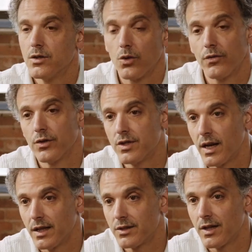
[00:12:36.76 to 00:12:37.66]
So if you're
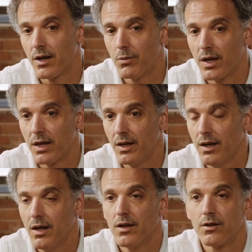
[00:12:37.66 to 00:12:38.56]
setting aside money
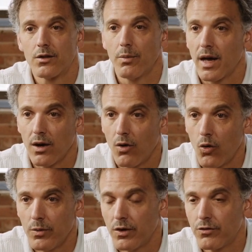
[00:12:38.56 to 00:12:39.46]
to buy a
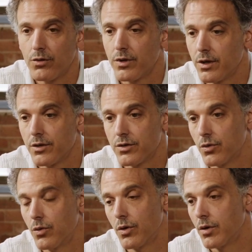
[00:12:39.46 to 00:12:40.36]
home in a few
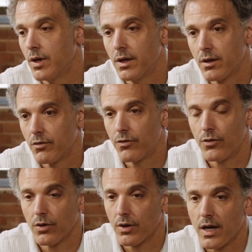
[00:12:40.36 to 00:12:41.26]
years or
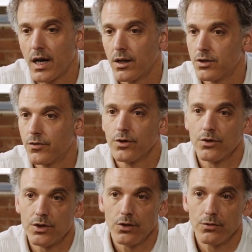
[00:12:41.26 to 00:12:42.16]
for college for
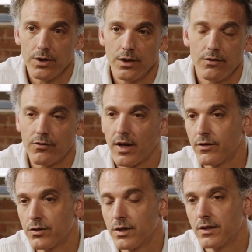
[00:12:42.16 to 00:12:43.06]
your children in
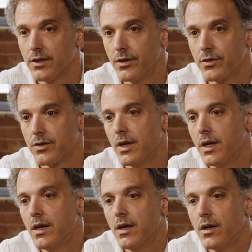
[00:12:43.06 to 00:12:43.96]
5 or 6 years,
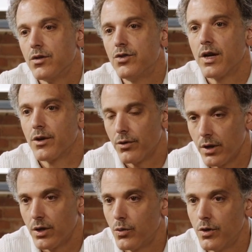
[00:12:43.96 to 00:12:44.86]

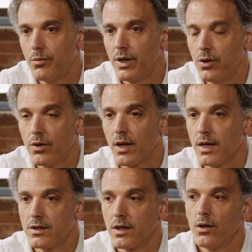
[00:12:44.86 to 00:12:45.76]
generally you wouldn't be
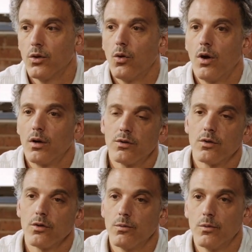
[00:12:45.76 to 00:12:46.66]
utilizing a
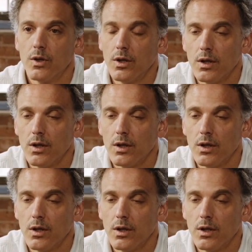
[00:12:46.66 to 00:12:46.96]
long-term